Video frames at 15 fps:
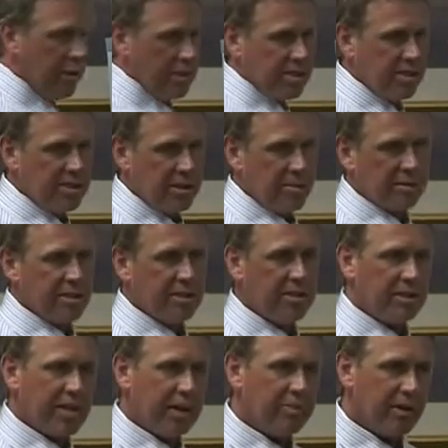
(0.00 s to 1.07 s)
where does this
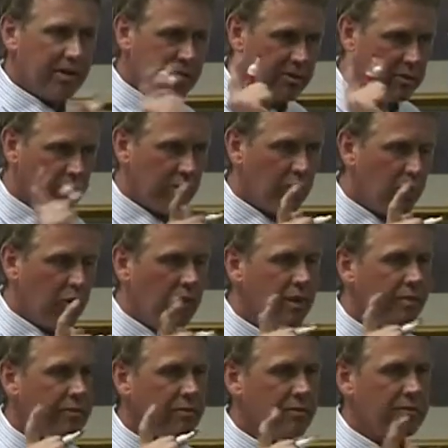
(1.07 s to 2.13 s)
subluxation take place? There's only one
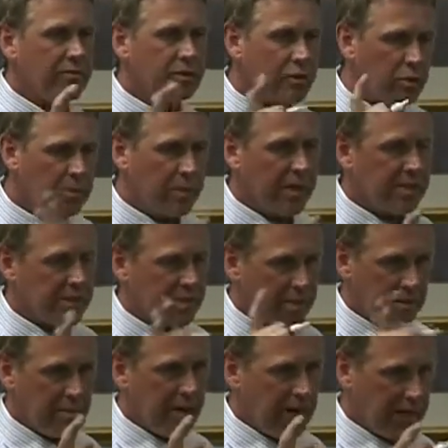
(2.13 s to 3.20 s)
of two places
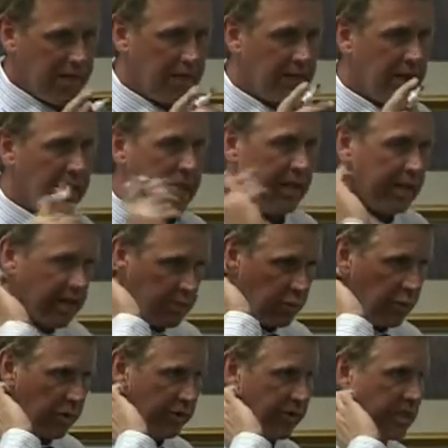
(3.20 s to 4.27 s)
in the body, and it's
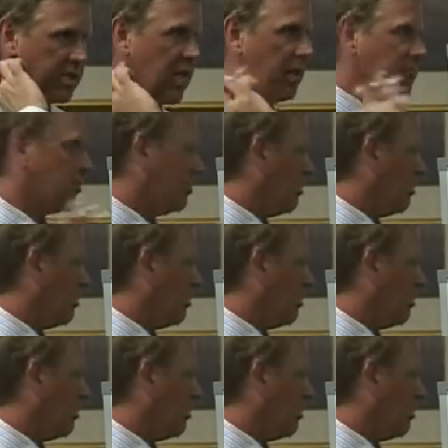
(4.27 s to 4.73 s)
one of these top